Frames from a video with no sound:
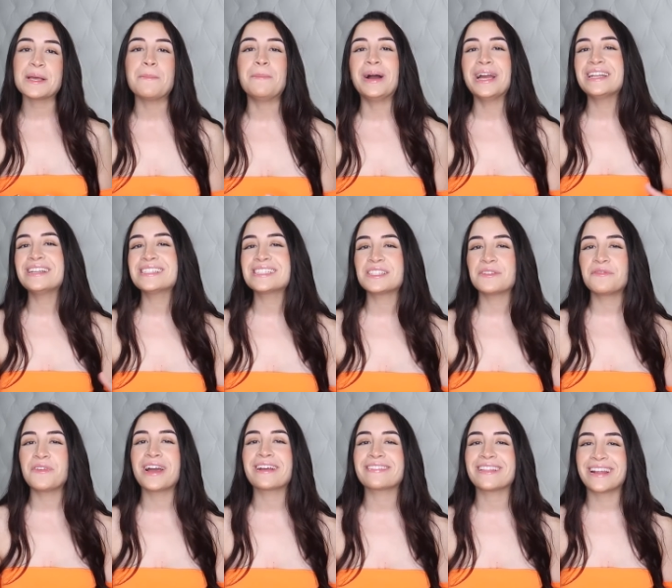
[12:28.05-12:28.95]
minus the
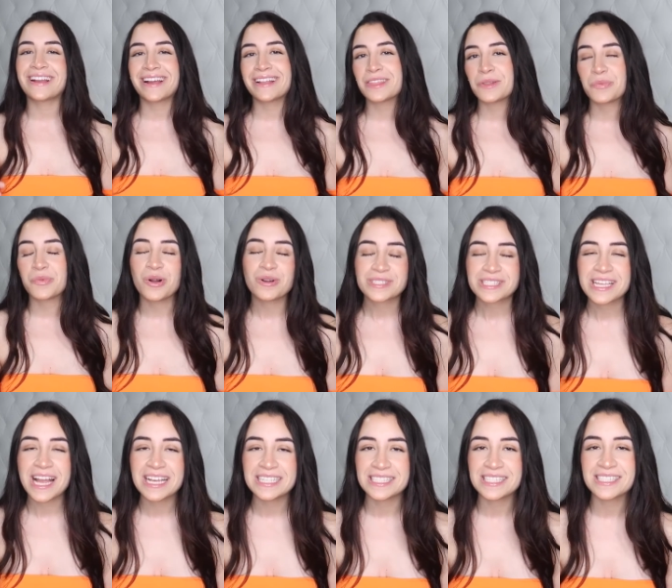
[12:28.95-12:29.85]
fact that I got the wrong
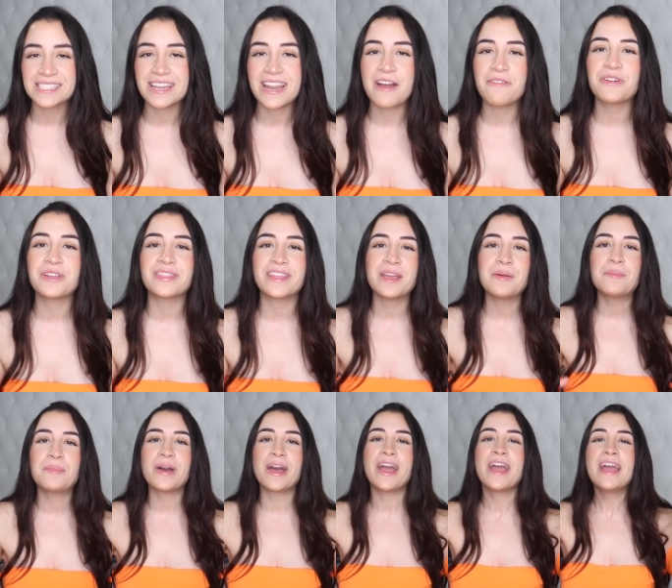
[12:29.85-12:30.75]
sizes and everything,
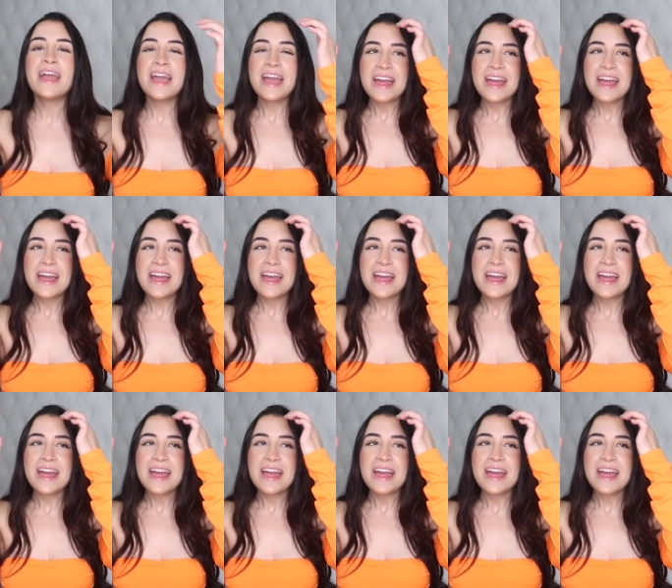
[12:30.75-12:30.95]
but